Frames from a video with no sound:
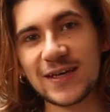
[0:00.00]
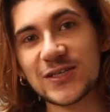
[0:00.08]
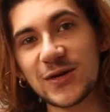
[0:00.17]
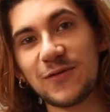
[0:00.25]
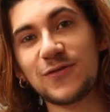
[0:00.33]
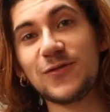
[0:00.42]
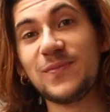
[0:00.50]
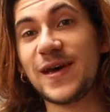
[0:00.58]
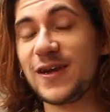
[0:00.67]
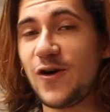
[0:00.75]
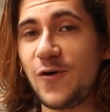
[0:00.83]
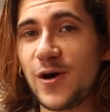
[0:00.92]
Some of you
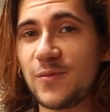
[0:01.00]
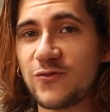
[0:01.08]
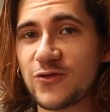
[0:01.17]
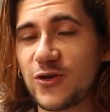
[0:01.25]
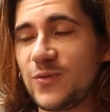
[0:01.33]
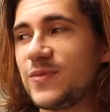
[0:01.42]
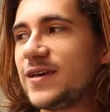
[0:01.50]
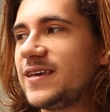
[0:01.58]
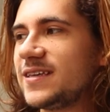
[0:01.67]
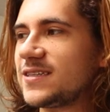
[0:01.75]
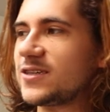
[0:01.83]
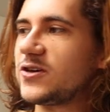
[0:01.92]
may know him from
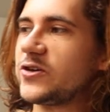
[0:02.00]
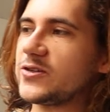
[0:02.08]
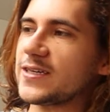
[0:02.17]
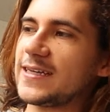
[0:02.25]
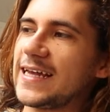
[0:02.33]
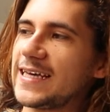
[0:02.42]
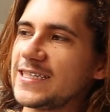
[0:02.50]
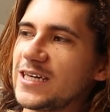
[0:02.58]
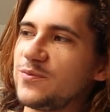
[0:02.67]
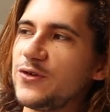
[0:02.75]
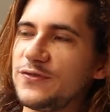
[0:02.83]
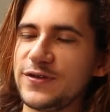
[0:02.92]
his cult
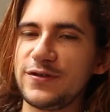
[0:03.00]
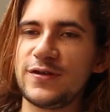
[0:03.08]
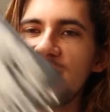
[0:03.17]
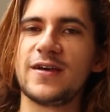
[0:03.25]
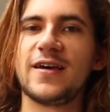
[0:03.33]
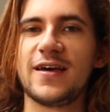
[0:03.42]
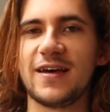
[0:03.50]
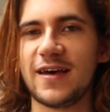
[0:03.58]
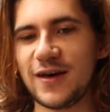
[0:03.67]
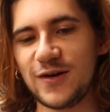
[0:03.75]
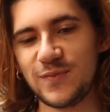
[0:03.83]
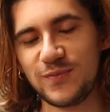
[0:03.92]
classic movie
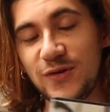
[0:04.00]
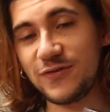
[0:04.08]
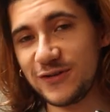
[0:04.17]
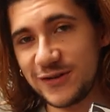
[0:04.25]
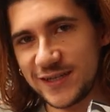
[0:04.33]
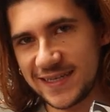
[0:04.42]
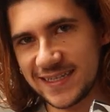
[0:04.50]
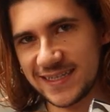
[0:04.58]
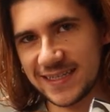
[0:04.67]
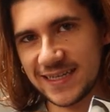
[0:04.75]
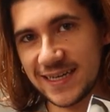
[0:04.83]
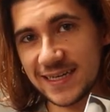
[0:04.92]
Buffalo
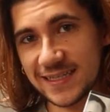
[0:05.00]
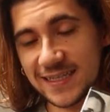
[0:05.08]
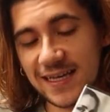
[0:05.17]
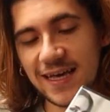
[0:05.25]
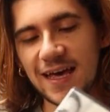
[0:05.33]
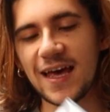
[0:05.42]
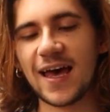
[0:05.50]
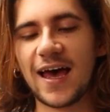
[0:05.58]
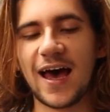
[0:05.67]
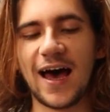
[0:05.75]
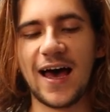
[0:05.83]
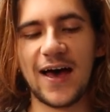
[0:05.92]
66,
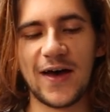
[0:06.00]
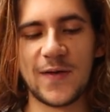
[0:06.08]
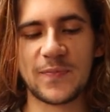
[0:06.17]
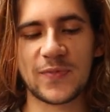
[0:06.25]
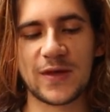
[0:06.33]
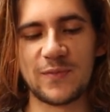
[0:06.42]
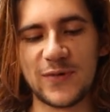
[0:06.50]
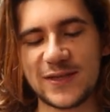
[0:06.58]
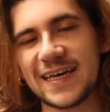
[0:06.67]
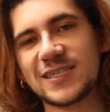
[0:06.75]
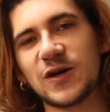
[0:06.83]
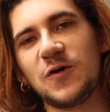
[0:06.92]
but
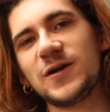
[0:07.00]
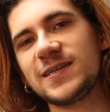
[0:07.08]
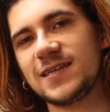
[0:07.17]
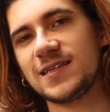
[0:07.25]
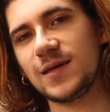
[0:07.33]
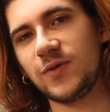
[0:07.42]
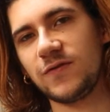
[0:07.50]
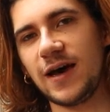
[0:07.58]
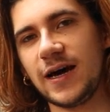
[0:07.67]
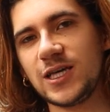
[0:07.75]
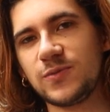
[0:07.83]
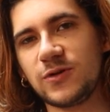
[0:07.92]
that's only the tip of
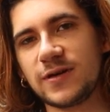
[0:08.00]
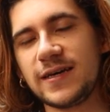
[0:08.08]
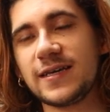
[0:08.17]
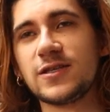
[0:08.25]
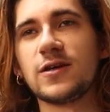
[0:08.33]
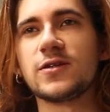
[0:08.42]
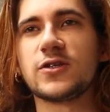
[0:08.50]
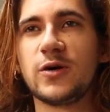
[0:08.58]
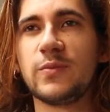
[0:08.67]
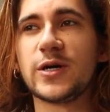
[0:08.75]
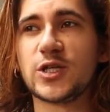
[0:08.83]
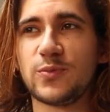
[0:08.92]
the iceberg. He has done so
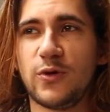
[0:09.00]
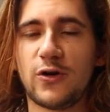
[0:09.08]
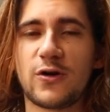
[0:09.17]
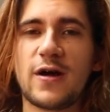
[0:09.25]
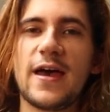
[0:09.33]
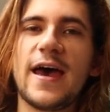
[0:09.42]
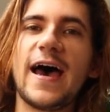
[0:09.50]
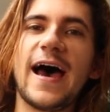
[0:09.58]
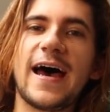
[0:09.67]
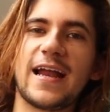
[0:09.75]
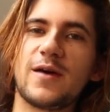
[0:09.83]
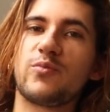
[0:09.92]
much more,
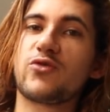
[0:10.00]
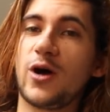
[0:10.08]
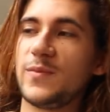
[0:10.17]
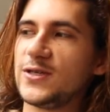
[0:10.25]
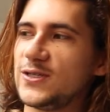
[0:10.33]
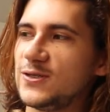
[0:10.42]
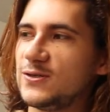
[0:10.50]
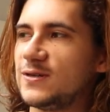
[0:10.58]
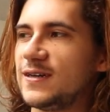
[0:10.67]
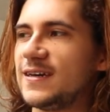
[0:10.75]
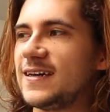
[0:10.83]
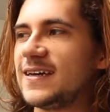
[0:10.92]
and I promise you
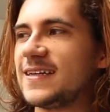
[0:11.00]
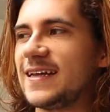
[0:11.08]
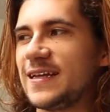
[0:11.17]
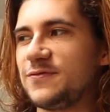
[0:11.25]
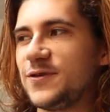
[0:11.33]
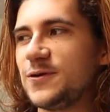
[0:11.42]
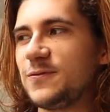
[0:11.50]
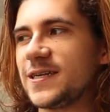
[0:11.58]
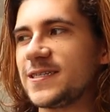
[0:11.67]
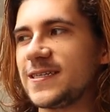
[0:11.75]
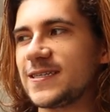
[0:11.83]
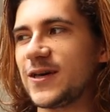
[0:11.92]
that if you
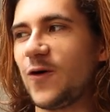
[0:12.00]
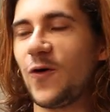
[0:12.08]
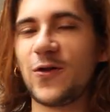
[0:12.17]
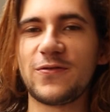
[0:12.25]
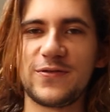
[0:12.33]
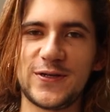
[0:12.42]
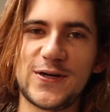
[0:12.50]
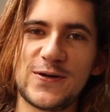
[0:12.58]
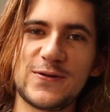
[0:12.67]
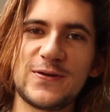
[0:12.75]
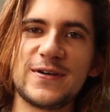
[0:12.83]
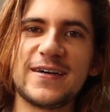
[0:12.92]
watch this whole
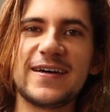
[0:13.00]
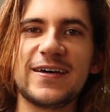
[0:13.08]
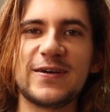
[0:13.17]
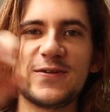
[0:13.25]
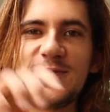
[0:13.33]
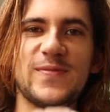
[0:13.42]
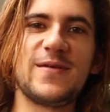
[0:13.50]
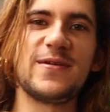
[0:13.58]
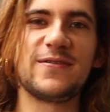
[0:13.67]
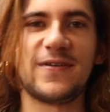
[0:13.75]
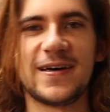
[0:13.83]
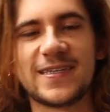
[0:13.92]
video you
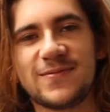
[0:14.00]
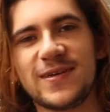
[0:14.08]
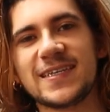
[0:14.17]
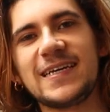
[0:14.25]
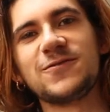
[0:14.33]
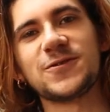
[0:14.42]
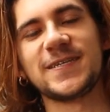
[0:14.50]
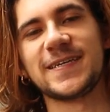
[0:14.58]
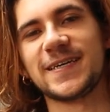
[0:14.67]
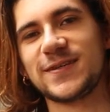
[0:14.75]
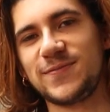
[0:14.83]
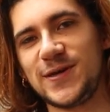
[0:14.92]
maybe find him as
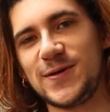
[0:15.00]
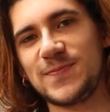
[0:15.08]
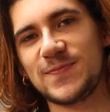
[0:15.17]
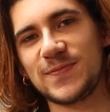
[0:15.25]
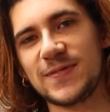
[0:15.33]
interesting as me.